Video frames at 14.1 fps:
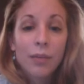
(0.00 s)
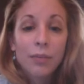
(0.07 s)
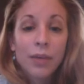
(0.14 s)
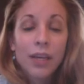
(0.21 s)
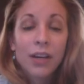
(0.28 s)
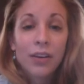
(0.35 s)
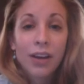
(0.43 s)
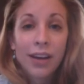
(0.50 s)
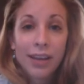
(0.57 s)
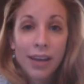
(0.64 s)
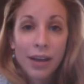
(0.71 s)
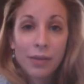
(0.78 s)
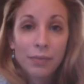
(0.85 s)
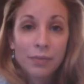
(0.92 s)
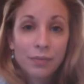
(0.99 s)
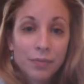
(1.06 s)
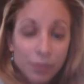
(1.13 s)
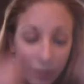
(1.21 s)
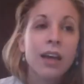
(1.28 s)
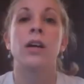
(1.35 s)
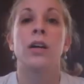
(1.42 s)
here I am.
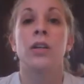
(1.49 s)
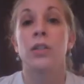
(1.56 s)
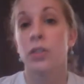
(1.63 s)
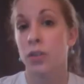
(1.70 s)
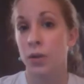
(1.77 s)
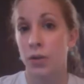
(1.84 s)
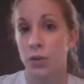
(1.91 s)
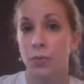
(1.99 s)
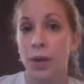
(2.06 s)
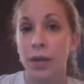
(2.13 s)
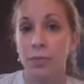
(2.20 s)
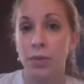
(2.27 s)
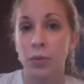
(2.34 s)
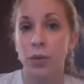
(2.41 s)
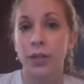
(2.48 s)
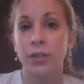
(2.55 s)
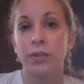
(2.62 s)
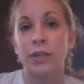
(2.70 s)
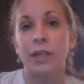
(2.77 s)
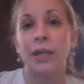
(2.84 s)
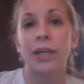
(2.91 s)
So you might be
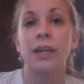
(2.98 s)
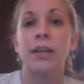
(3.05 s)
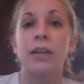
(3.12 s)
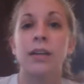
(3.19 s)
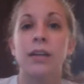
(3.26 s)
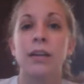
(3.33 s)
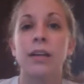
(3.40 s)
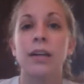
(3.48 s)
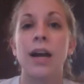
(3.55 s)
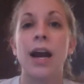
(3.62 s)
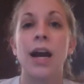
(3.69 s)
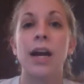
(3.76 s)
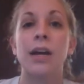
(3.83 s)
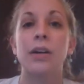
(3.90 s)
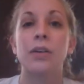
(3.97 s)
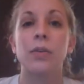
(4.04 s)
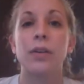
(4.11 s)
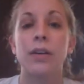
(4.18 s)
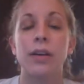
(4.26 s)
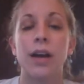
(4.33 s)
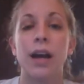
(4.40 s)
wondering how
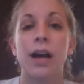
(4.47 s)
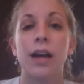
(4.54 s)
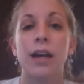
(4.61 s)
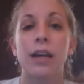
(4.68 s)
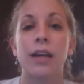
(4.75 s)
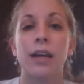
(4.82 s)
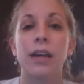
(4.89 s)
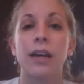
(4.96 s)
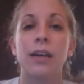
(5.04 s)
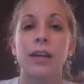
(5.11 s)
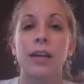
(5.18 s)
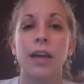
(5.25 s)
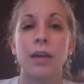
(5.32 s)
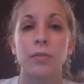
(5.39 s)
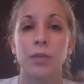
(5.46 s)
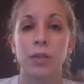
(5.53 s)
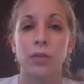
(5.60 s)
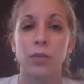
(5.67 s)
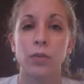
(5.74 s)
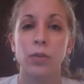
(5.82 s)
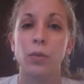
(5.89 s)
I came
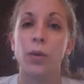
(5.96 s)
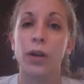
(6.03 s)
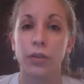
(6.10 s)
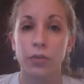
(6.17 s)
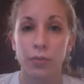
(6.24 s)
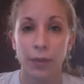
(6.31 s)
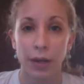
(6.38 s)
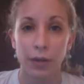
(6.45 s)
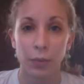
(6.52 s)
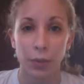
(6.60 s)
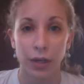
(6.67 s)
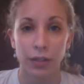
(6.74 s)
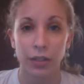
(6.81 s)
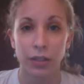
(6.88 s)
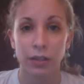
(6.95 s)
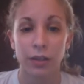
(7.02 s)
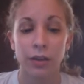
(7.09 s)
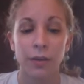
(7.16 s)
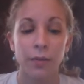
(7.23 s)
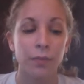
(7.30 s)
to work through my depression.